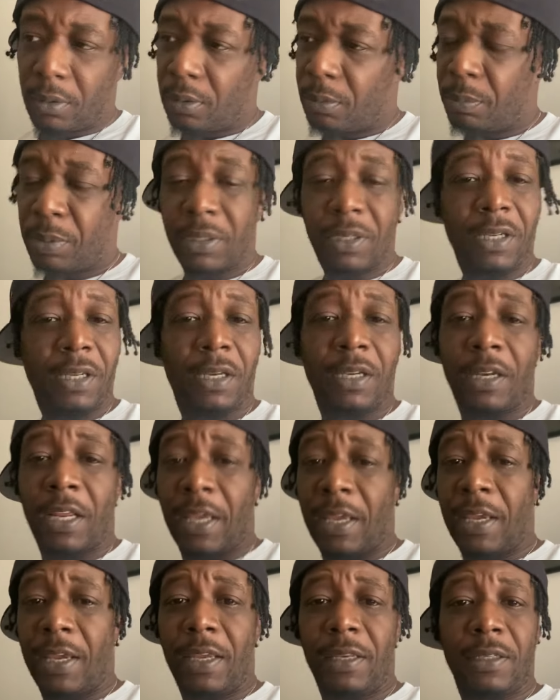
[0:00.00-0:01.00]
But nigga, they
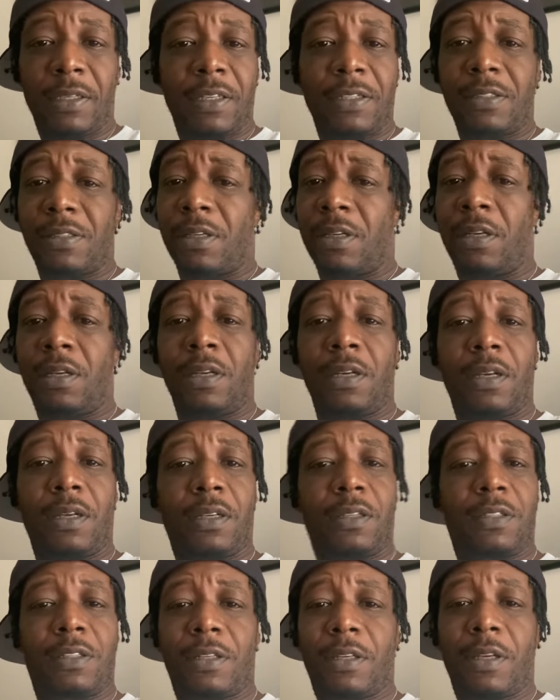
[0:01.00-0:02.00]
ain't listening
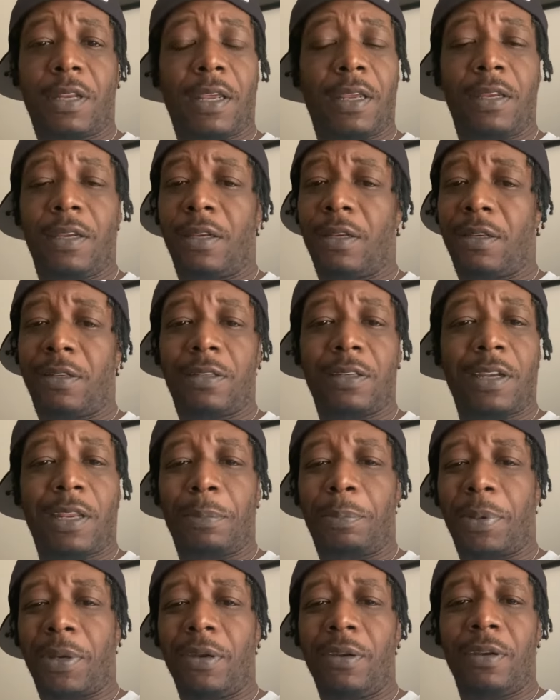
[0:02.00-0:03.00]
to they
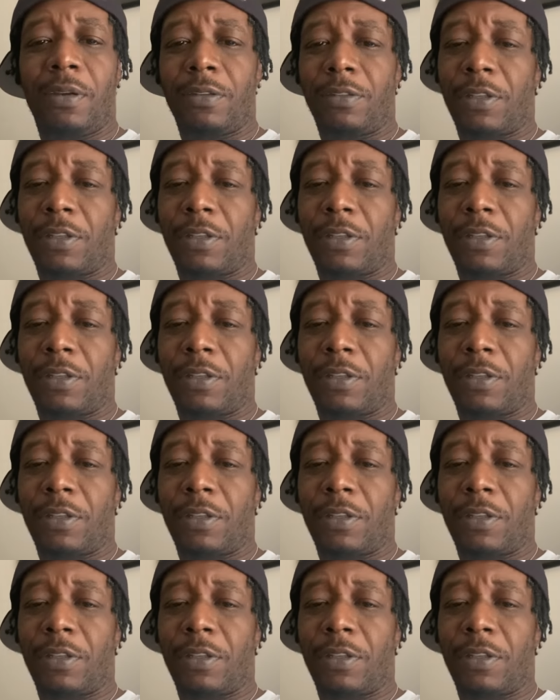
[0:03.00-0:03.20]
parents.